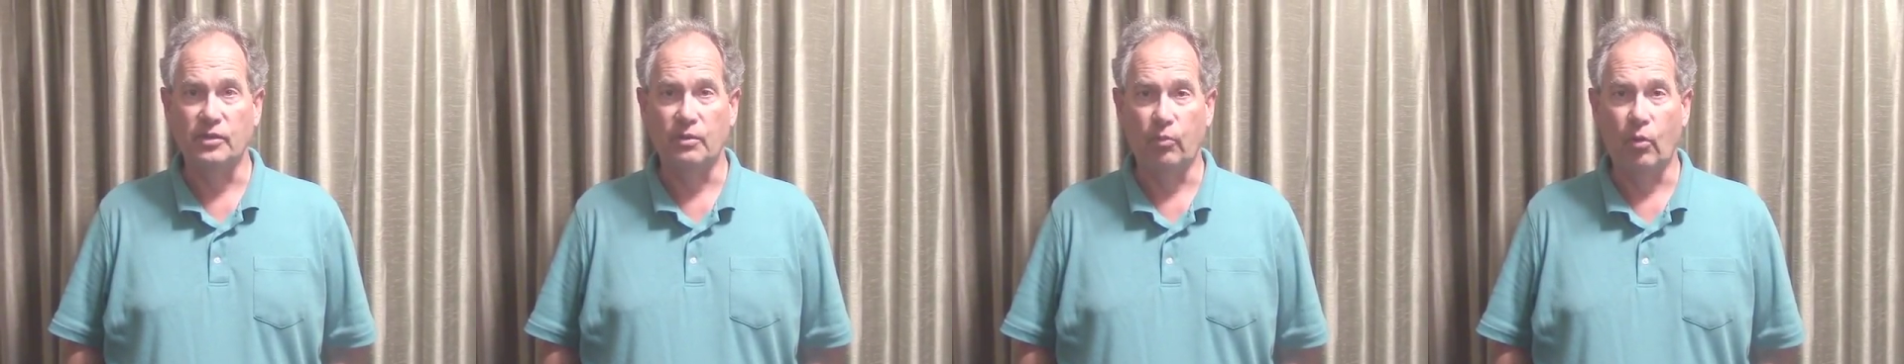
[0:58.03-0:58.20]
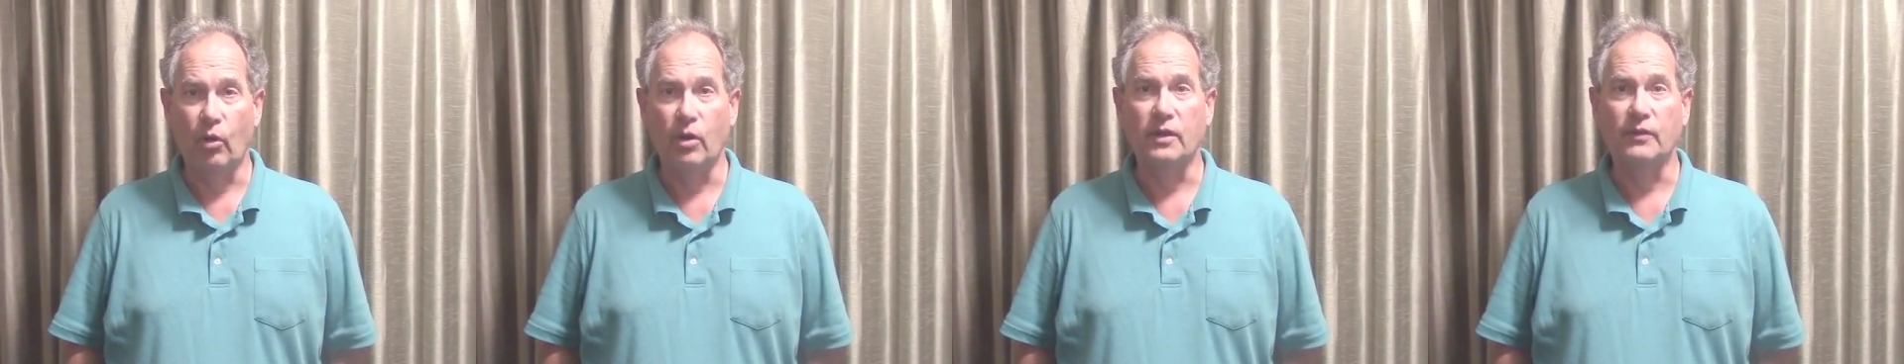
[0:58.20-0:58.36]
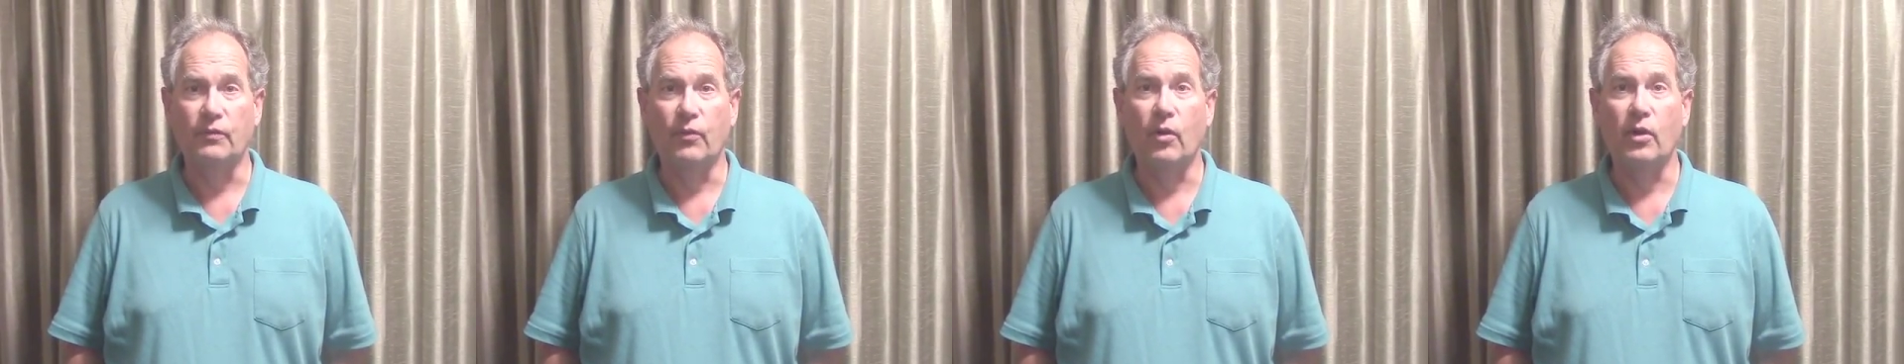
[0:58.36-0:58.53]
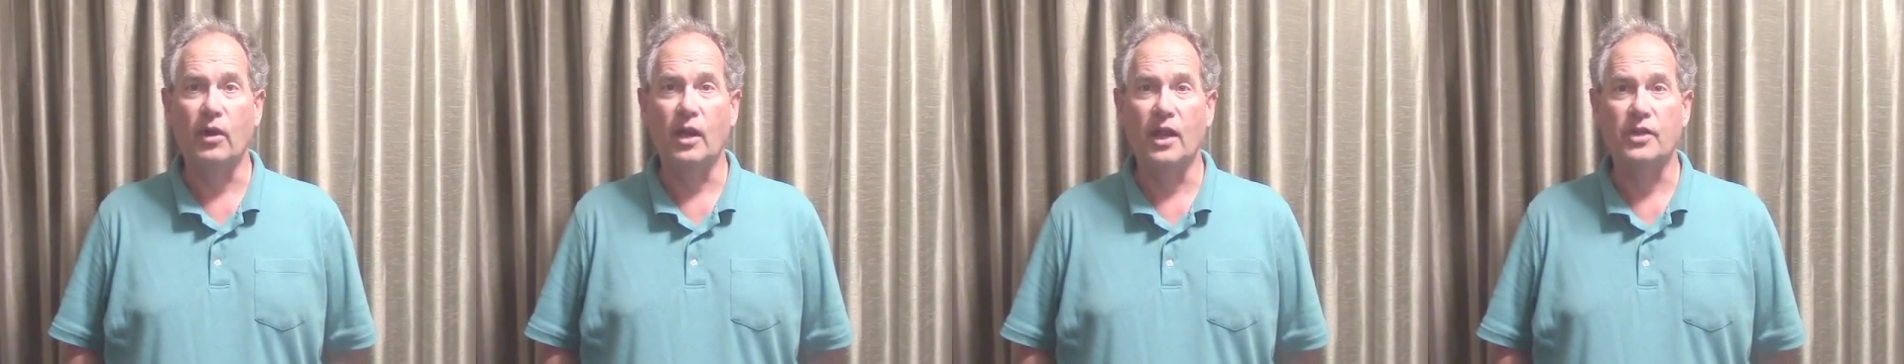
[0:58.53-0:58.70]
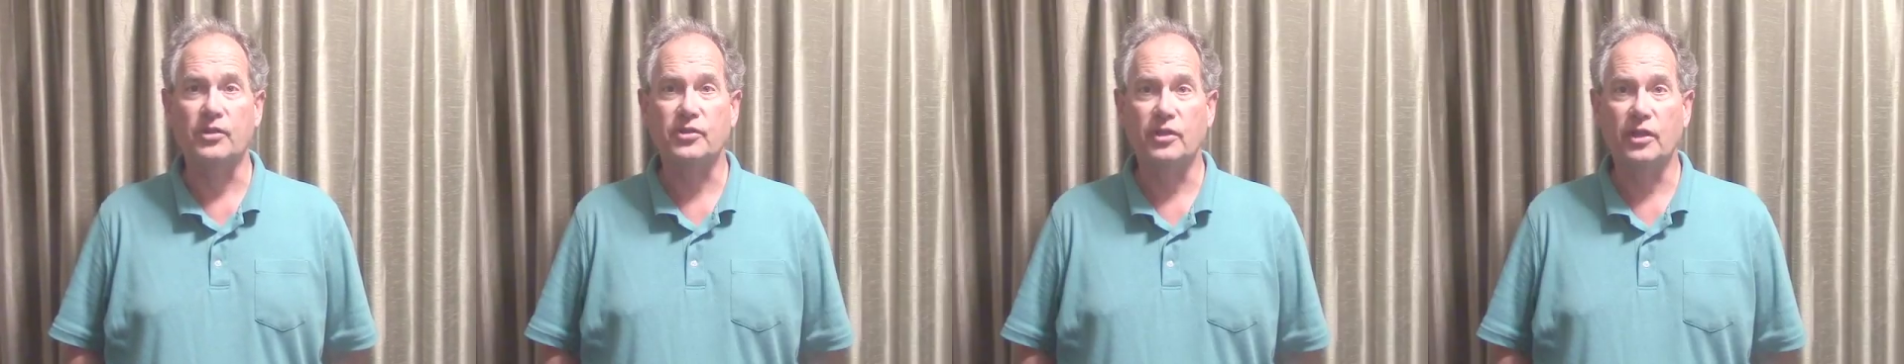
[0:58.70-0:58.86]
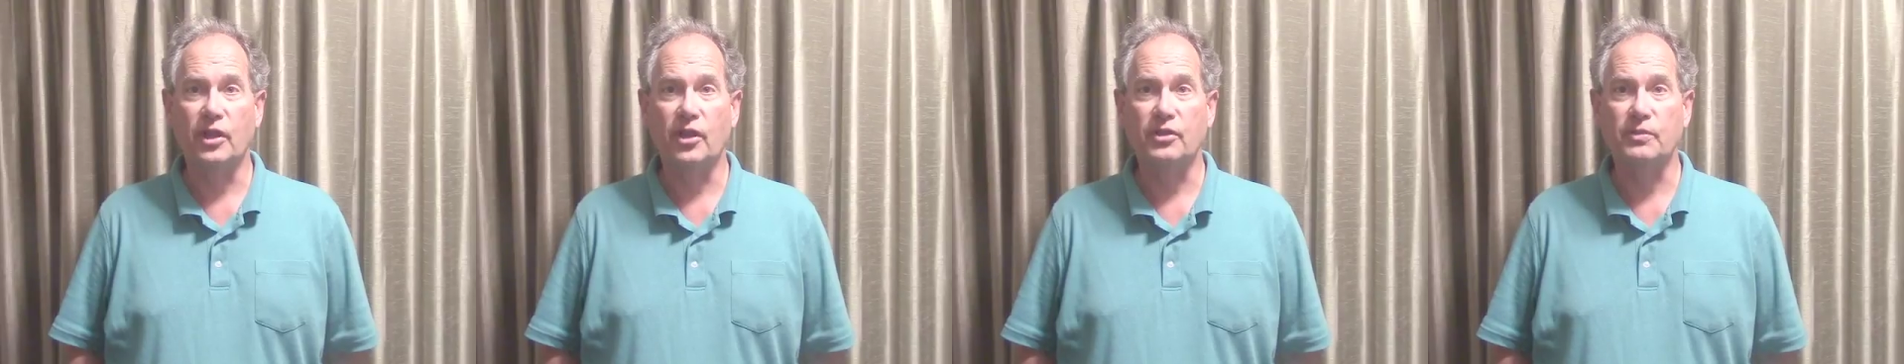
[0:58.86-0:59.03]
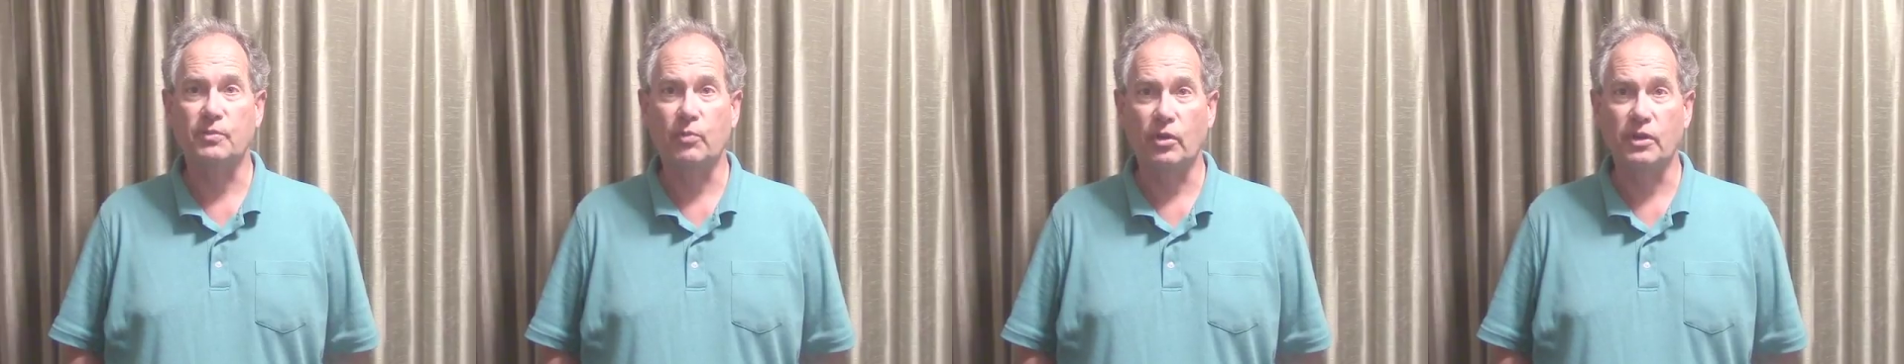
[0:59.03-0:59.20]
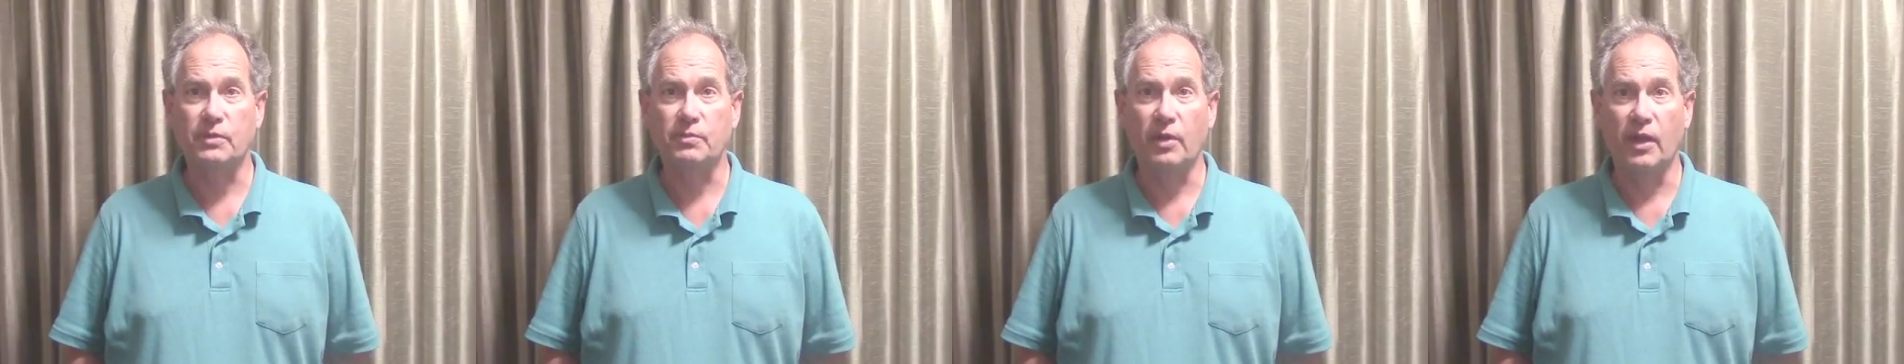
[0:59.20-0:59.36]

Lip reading: Reporting for STL Sports